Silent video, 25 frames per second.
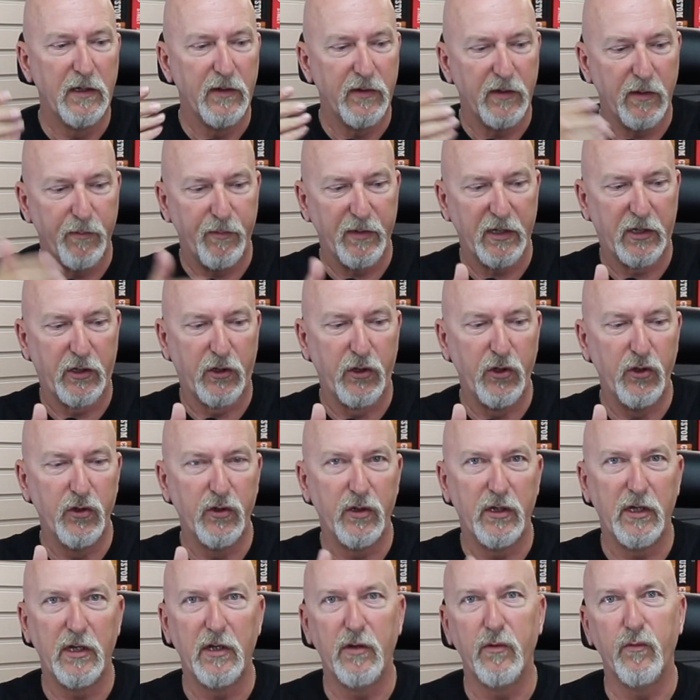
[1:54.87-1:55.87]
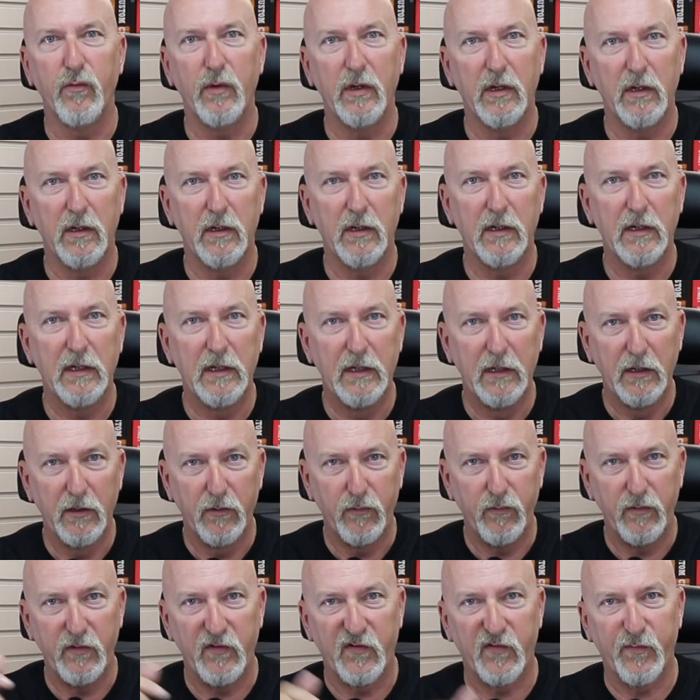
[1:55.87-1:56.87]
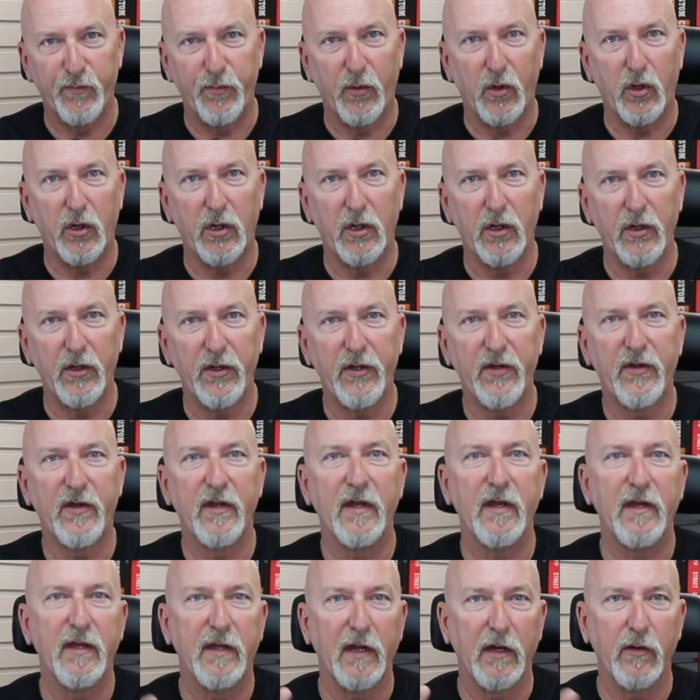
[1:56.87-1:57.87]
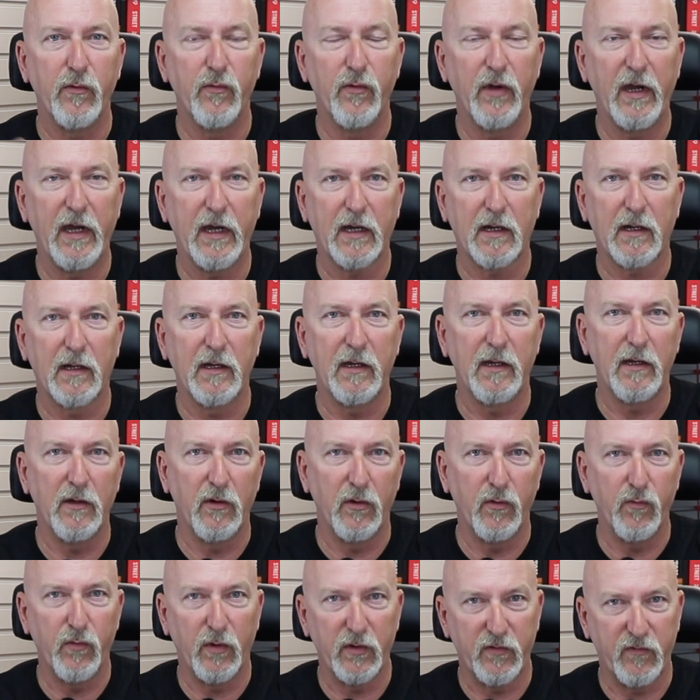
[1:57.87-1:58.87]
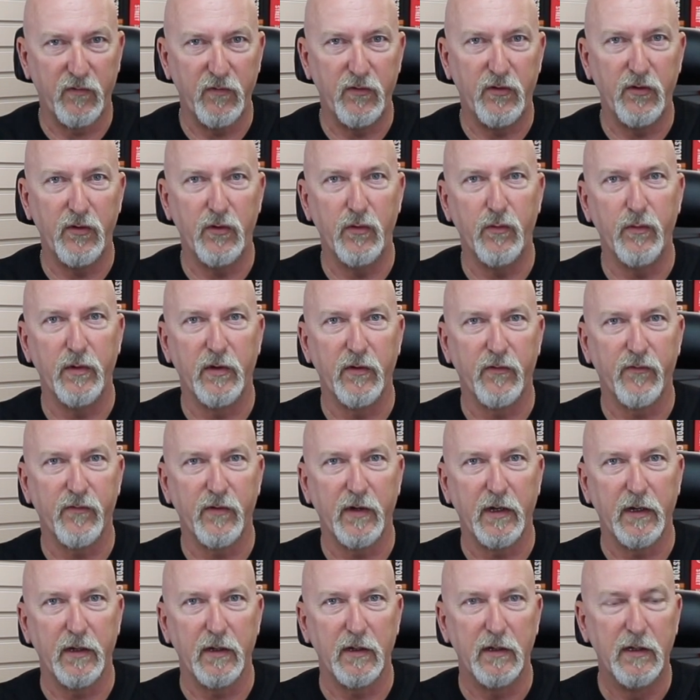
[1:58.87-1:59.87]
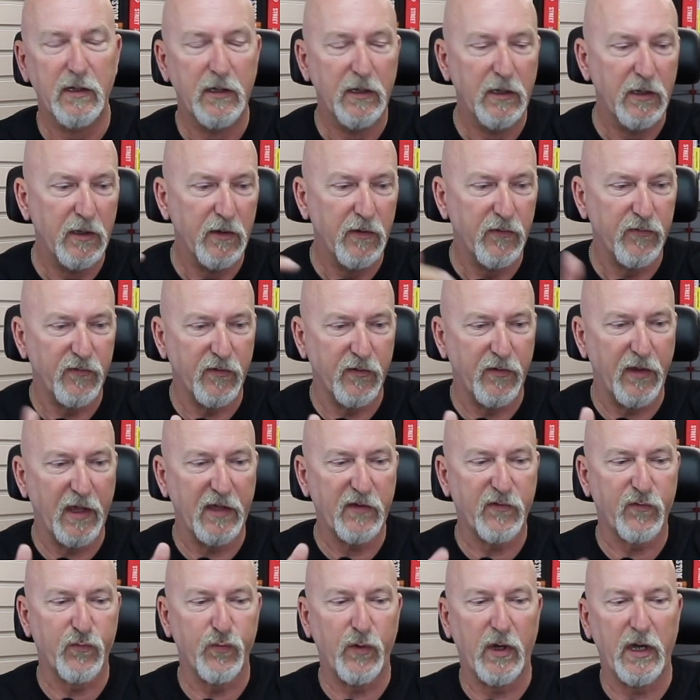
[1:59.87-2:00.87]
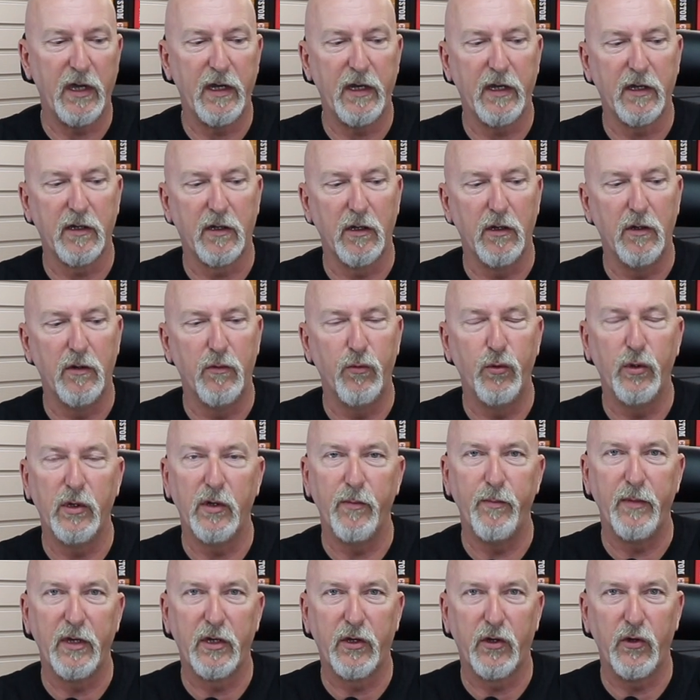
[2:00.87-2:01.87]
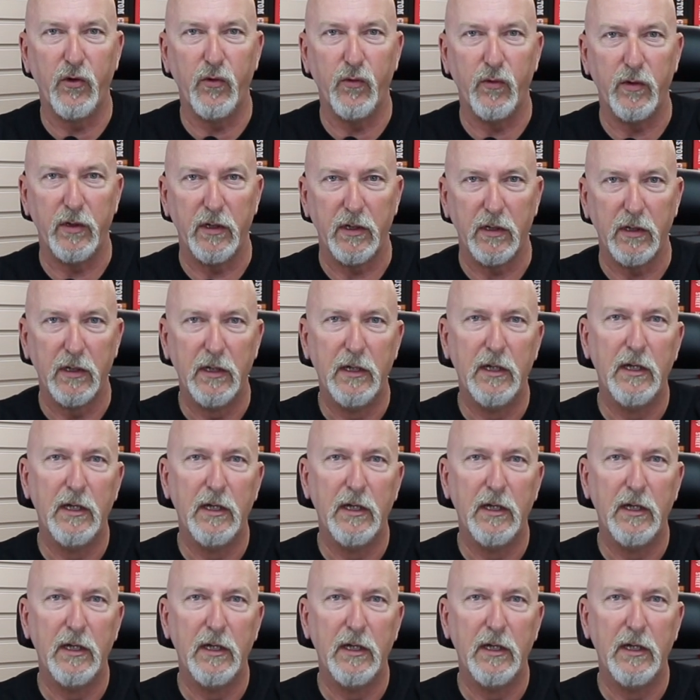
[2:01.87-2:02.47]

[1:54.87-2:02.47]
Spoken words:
The Mikuni will respond directly on what you do with the throttle. So that's why I go with a Mikuni,